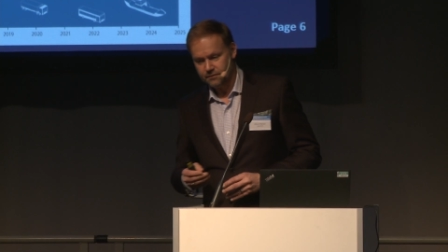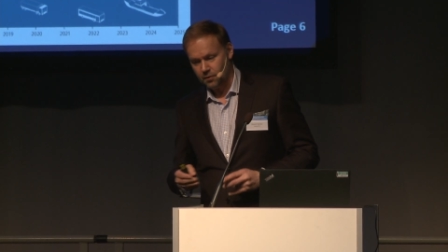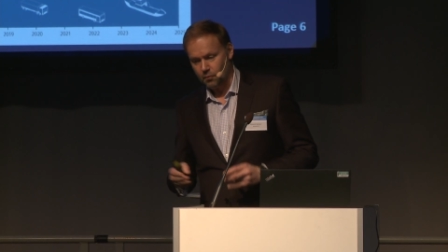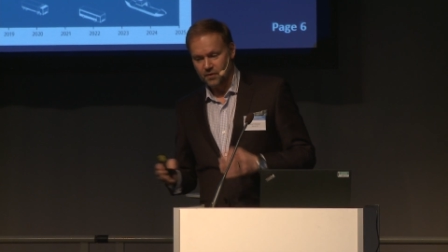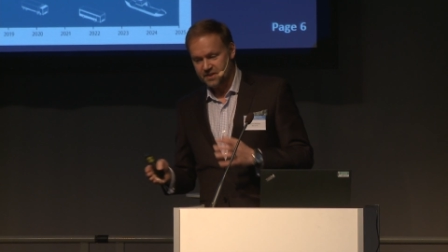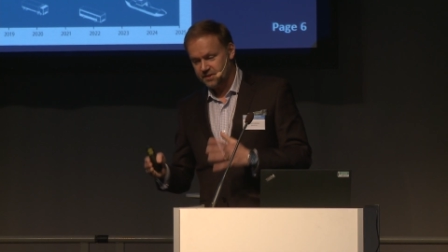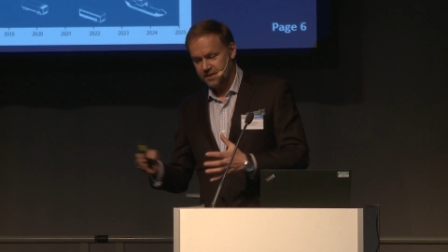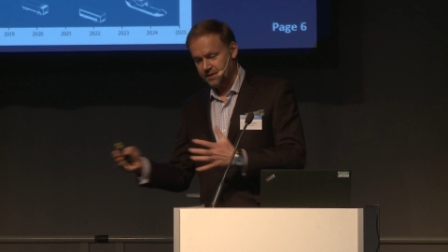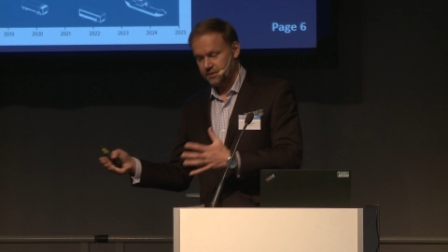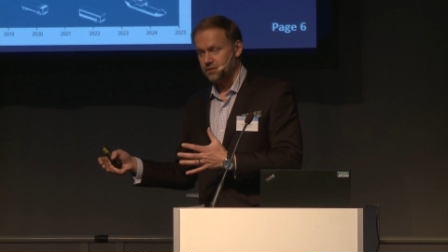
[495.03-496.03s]
from which
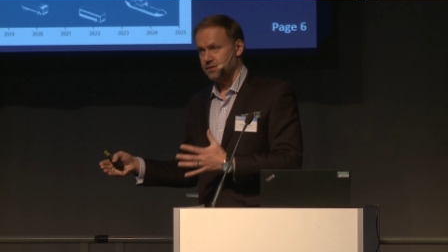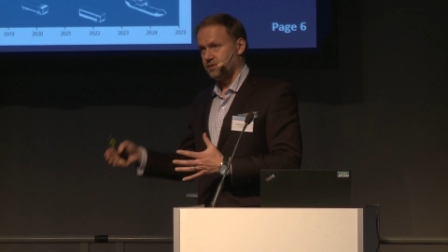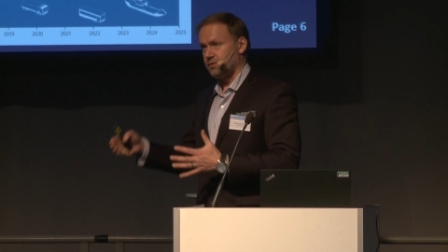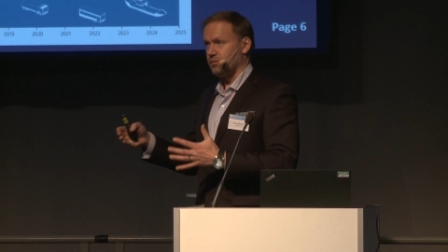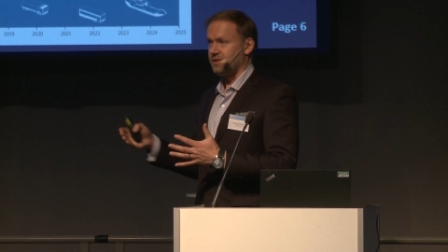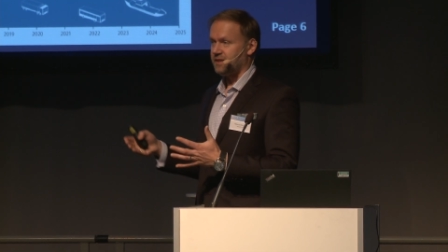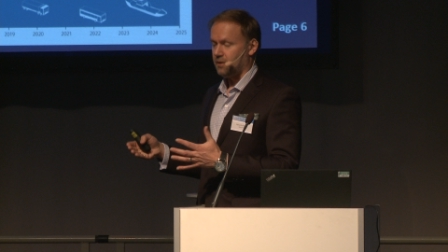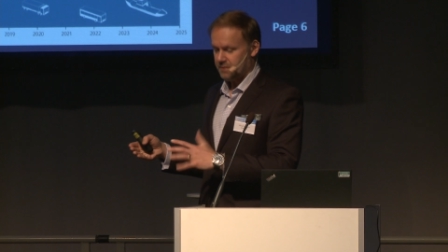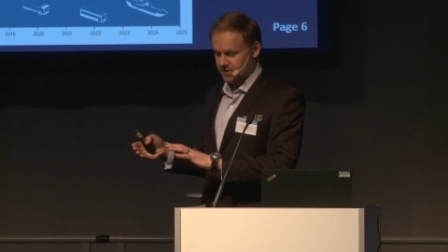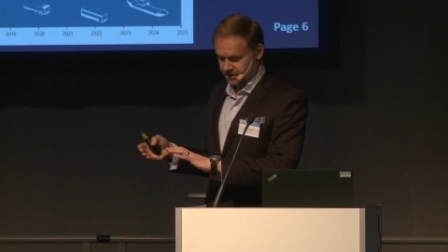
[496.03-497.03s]
sectors do CO
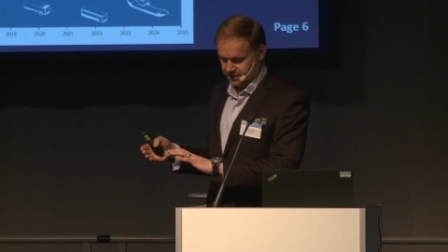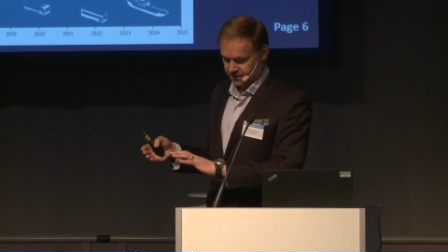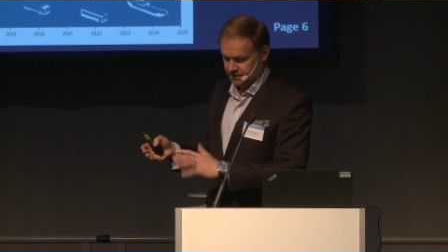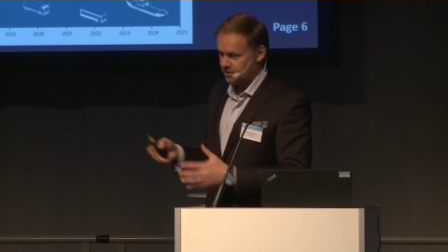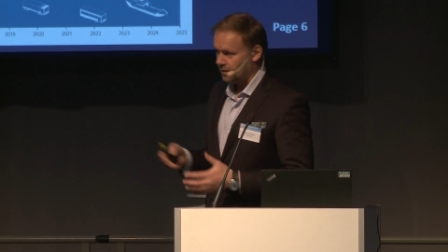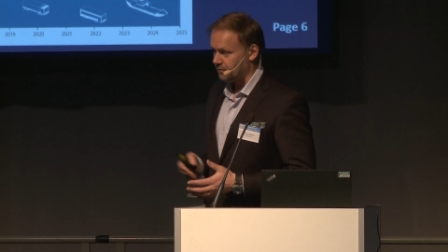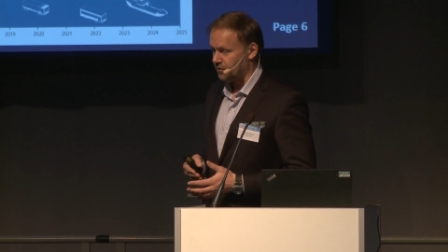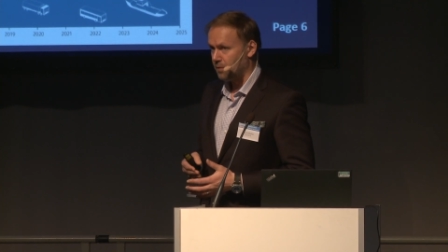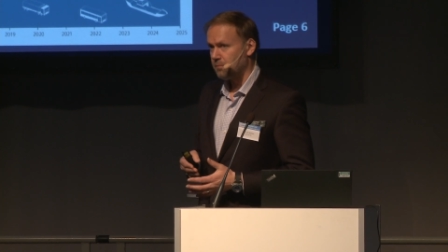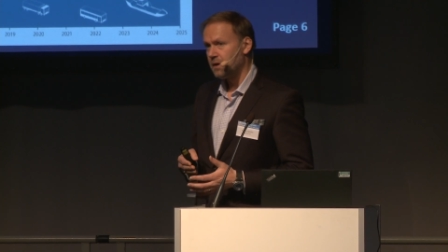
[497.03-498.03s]
emissions come
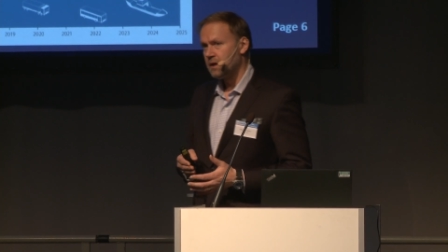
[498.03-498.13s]
from,